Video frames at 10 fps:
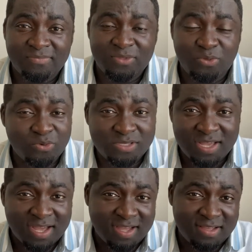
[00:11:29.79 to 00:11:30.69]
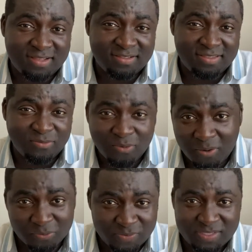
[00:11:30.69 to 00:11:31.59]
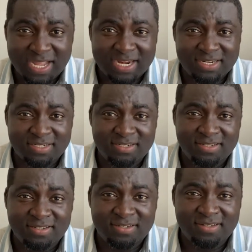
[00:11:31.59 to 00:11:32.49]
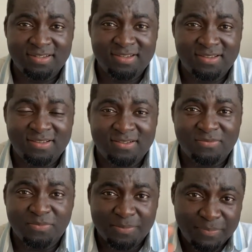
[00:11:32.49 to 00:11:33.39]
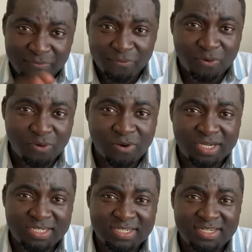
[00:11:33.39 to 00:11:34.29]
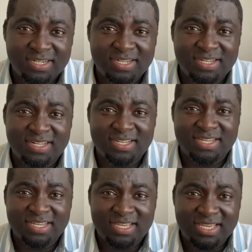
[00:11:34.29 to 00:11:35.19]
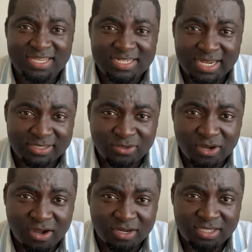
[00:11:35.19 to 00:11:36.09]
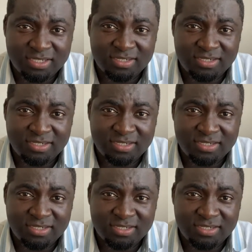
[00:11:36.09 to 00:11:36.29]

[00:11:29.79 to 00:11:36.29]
Those are the world's standard. But before God, he checks your heart